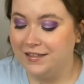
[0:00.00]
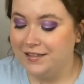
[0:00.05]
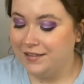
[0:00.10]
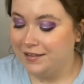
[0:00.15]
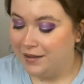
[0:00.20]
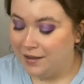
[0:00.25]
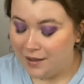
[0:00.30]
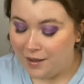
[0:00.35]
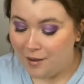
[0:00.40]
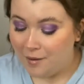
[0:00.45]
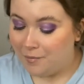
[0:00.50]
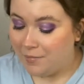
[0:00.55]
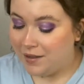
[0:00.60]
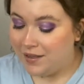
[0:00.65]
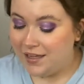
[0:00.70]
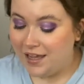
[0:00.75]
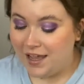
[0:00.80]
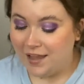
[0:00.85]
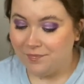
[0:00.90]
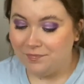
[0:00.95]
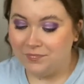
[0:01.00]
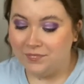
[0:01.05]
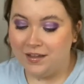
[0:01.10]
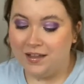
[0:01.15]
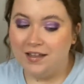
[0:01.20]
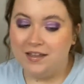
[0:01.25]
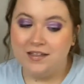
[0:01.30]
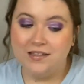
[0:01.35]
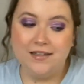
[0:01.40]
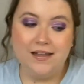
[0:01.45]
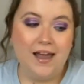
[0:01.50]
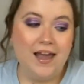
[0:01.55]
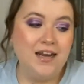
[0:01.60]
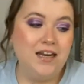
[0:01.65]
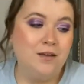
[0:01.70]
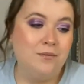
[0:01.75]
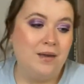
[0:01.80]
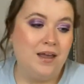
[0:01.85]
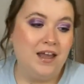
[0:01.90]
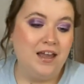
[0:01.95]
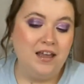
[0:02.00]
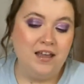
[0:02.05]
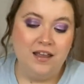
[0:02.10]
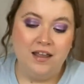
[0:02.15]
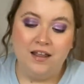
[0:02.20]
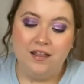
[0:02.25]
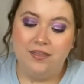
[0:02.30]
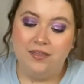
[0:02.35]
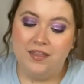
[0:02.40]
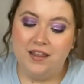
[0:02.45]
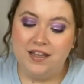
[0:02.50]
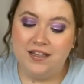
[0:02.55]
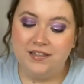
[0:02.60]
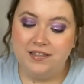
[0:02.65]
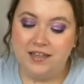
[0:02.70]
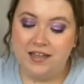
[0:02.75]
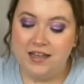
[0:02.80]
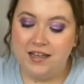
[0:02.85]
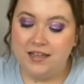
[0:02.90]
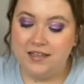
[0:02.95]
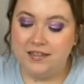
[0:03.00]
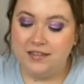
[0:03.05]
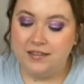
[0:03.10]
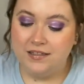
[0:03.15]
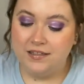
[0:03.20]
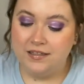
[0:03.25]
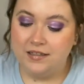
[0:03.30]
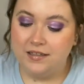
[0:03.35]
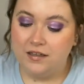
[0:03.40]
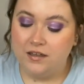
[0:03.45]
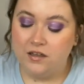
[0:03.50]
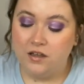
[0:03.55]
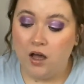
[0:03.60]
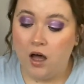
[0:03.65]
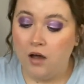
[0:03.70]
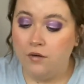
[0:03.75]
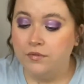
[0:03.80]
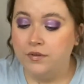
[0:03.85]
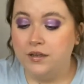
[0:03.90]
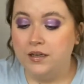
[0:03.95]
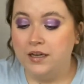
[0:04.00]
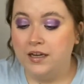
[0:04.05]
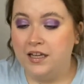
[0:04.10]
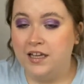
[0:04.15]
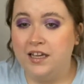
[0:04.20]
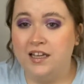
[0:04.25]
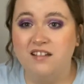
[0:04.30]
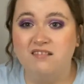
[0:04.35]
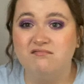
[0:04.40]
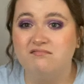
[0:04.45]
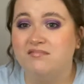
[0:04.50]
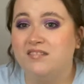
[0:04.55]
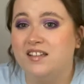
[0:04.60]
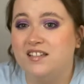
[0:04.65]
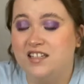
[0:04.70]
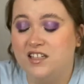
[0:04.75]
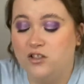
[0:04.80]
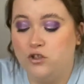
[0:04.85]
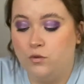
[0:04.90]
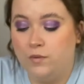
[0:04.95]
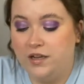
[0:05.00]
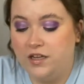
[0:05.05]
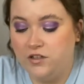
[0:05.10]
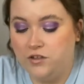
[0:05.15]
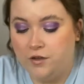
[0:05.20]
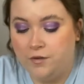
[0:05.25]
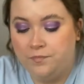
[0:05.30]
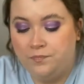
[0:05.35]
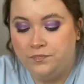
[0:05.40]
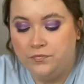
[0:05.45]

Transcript: But yeah, so anyway, this is currently the situation.